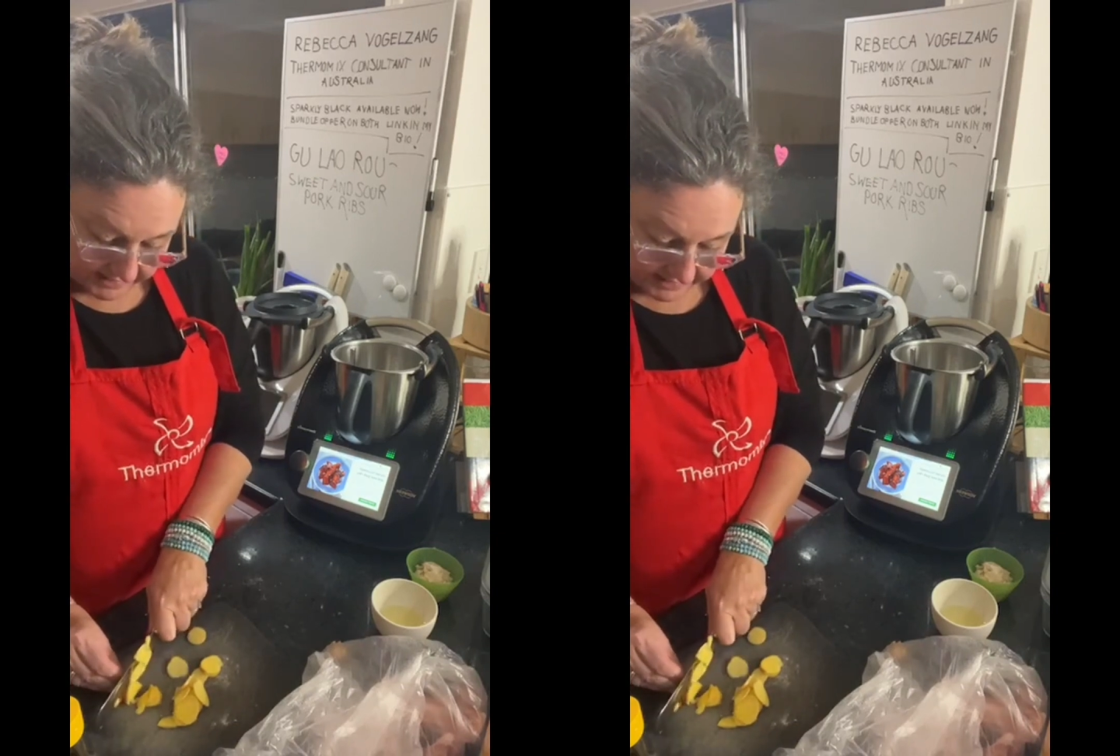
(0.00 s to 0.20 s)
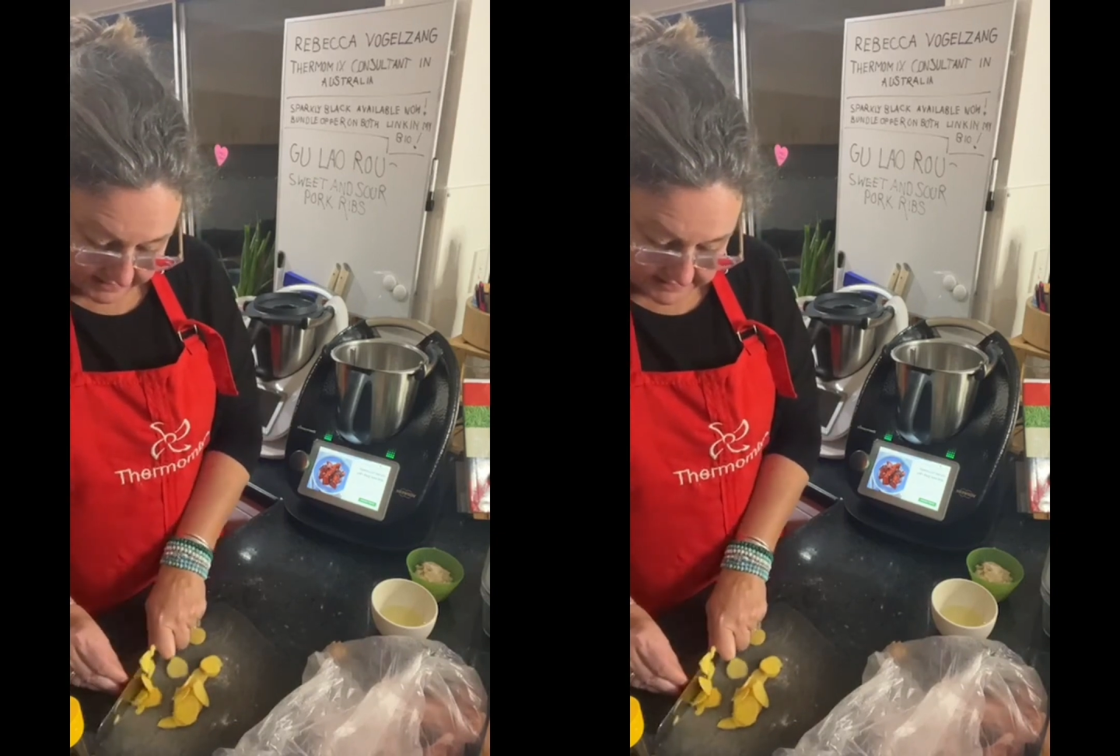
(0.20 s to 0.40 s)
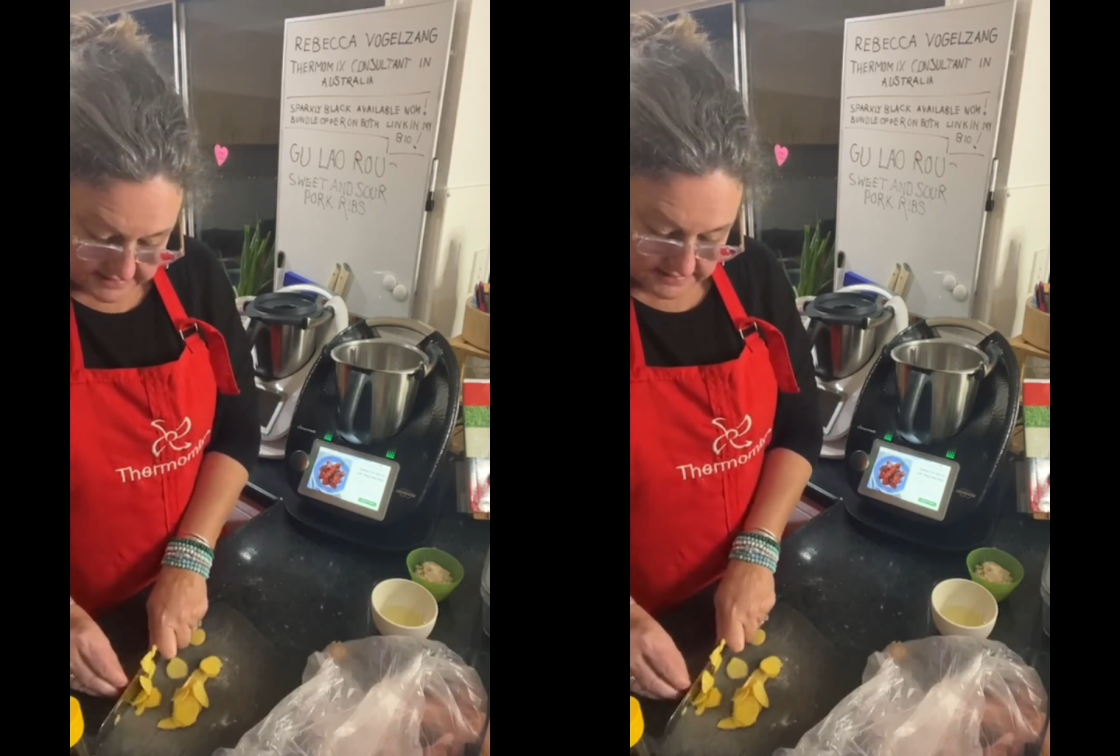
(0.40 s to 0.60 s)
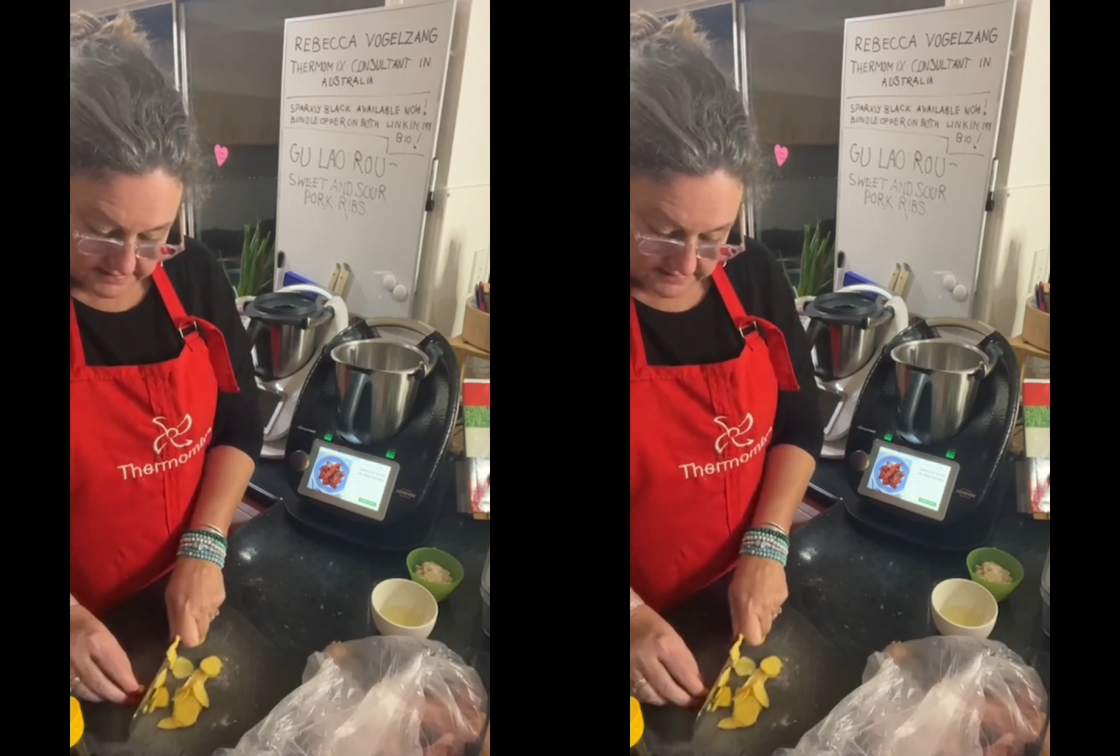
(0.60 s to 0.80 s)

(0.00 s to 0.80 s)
hard,